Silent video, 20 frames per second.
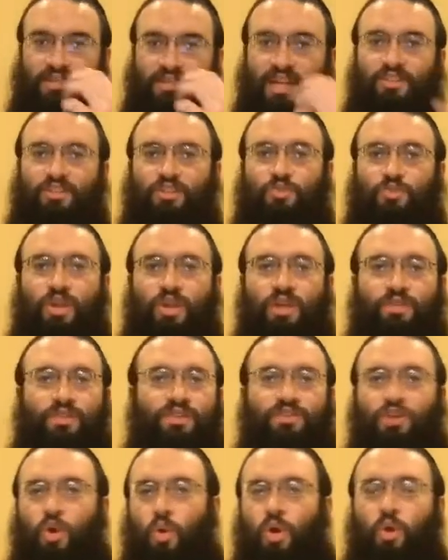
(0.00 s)
It's not just when
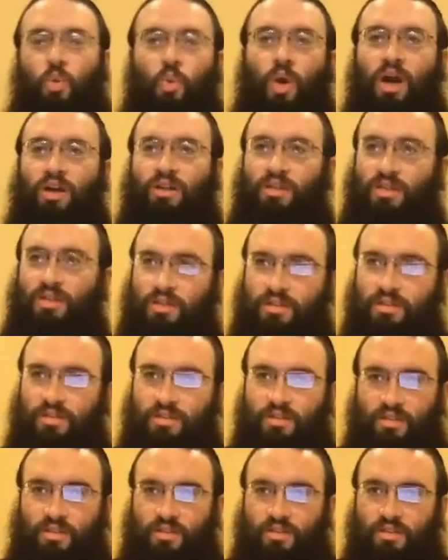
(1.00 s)
everything's going
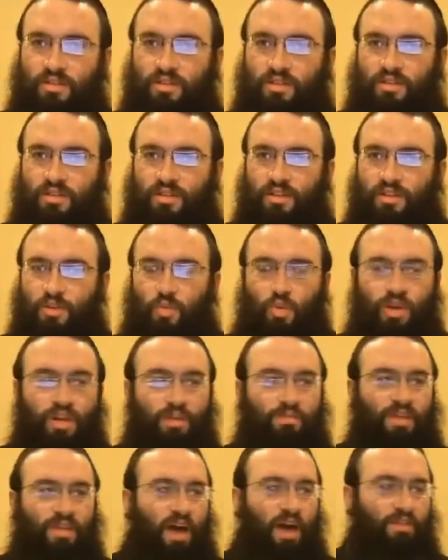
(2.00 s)
well,
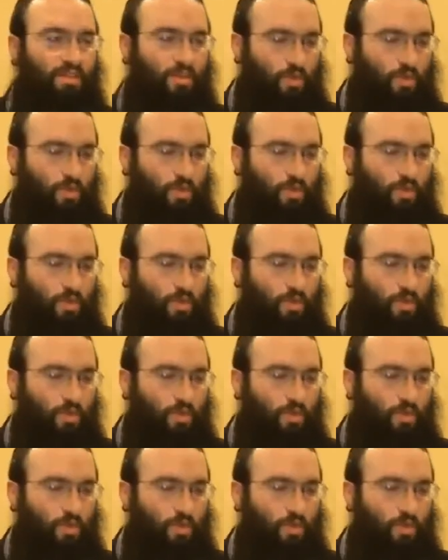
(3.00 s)
when I'm